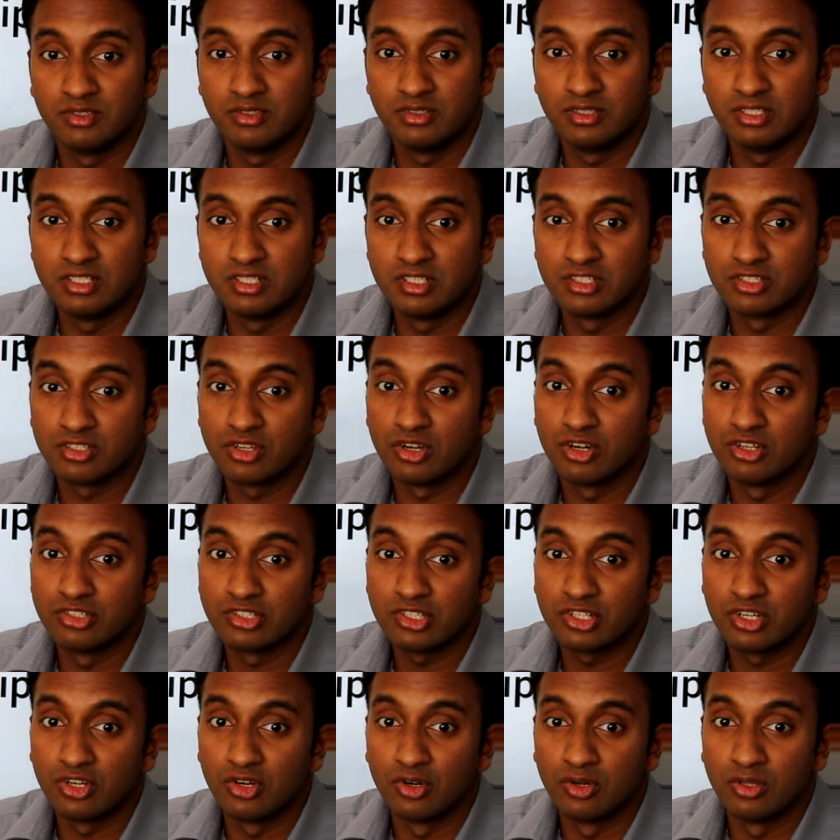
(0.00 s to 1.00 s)
This is also
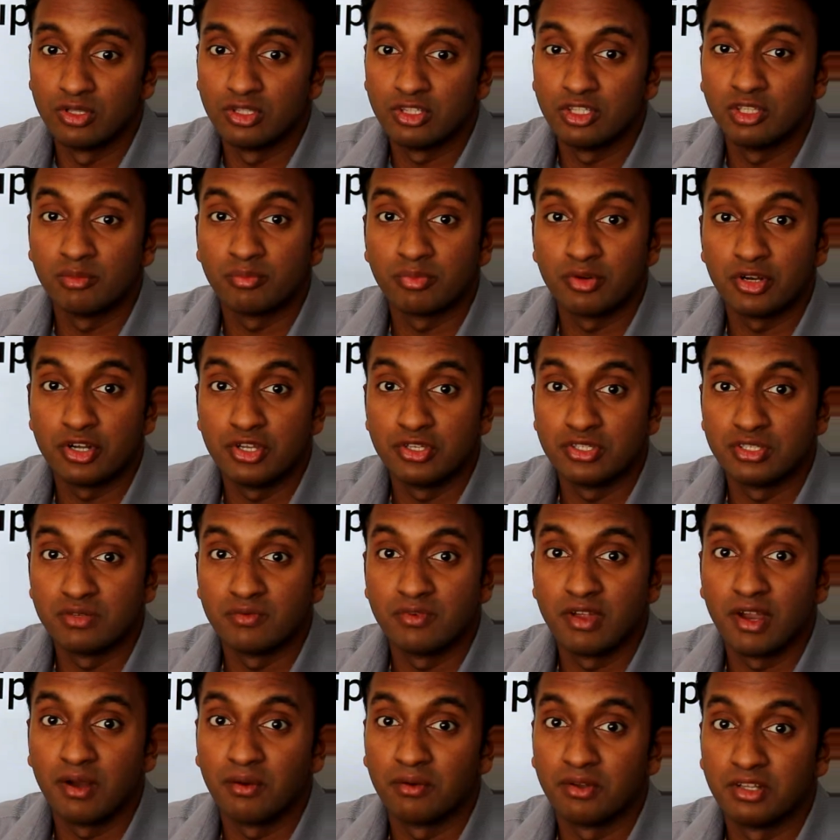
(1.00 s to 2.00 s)
called the
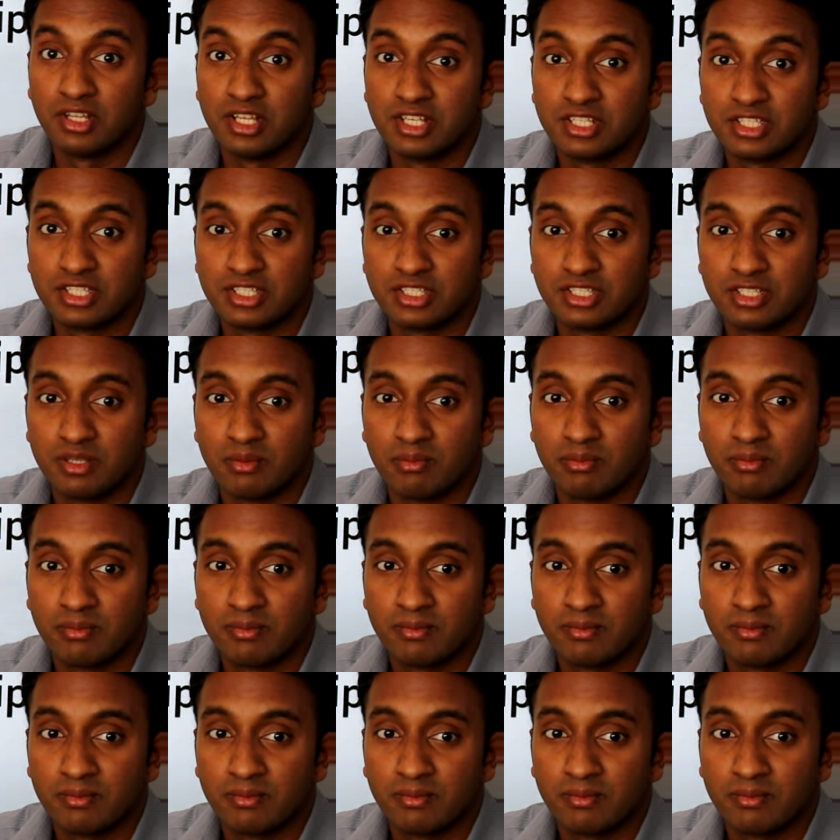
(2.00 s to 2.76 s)
producer-bearer relationship.